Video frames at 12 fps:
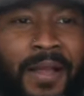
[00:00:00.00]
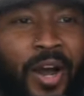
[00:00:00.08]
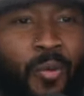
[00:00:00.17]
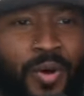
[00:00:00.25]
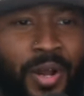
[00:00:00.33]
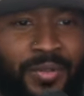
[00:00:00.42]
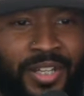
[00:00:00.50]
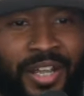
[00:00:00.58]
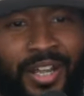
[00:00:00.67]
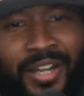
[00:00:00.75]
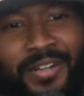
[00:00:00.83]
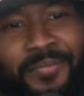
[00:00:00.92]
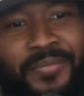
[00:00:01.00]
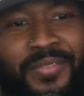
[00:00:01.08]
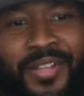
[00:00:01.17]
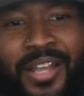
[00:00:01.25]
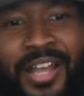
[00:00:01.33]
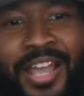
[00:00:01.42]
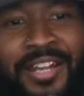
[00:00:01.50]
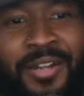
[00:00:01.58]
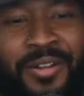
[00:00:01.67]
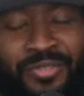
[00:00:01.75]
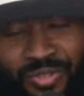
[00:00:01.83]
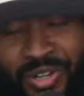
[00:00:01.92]
I went up there,
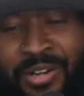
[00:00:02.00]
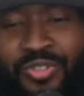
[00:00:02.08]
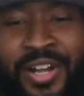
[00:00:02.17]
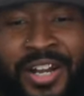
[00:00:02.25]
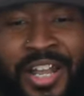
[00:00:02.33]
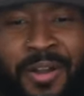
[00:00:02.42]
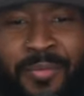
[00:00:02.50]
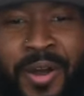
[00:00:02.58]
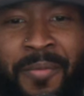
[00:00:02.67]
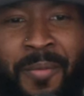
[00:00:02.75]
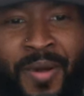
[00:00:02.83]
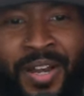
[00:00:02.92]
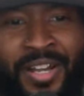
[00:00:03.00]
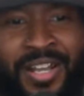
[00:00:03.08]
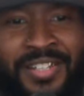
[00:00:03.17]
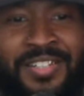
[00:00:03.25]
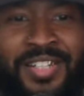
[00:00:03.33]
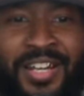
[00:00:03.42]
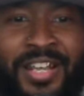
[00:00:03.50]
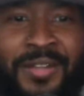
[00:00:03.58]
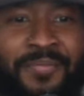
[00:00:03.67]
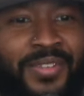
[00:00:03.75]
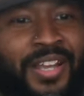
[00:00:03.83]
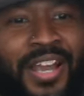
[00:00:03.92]
handed like trying to give bro my money to get the
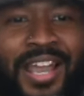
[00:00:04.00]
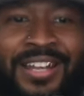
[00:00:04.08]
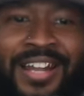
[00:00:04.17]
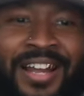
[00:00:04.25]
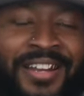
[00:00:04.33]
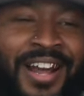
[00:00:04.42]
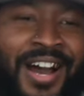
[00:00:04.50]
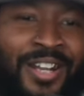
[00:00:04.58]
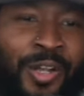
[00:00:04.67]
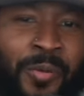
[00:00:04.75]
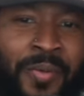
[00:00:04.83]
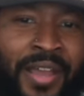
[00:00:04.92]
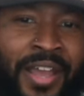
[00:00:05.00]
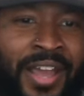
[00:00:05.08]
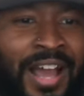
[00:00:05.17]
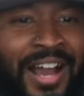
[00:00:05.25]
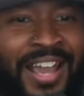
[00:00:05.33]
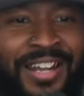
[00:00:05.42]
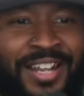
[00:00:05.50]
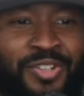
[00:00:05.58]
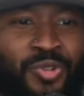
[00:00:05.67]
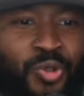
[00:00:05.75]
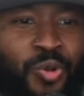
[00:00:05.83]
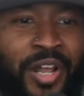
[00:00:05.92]
CD. He like, nah, little man, I can't
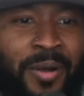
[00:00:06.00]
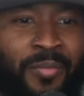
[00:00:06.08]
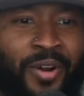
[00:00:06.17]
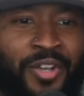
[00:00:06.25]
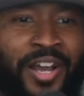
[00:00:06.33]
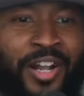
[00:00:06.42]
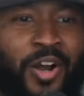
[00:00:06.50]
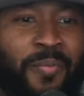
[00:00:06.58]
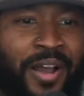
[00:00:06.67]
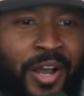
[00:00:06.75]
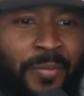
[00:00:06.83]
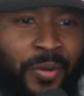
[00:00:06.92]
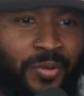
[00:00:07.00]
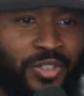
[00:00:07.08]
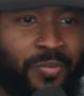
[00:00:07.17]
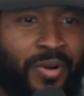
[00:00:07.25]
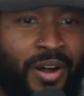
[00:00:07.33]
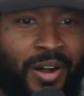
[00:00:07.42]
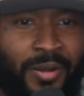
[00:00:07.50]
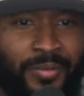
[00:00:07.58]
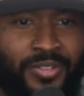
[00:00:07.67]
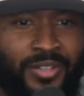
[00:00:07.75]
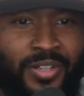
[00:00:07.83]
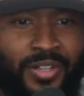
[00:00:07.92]
let you do that, bro. You gotta come back up here with your
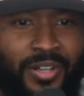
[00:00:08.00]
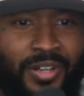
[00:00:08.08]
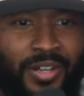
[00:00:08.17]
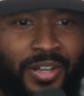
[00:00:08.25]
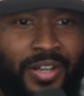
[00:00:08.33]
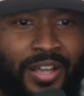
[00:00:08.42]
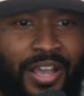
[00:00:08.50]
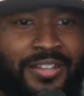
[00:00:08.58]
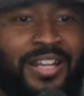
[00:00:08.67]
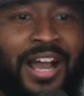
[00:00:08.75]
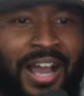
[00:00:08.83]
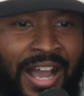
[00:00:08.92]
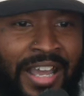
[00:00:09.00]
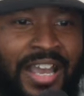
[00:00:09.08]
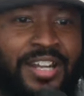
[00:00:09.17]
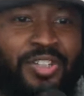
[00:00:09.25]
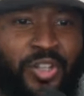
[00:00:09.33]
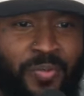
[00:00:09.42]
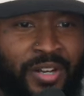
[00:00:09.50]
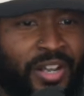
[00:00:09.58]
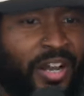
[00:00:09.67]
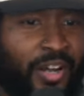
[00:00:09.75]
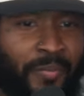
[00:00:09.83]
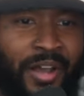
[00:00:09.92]
moms. And he's like, I, I it to you, but you
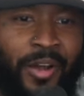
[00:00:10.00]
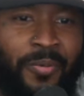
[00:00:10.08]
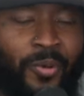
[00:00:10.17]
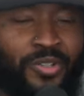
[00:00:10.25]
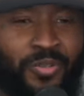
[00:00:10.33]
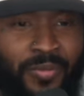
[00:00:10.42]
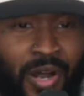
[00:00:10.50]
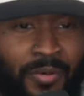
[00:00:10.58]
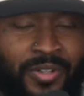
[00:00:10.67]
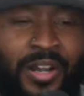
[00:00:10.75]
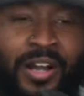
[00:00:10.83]
gotta come back up here with your moms.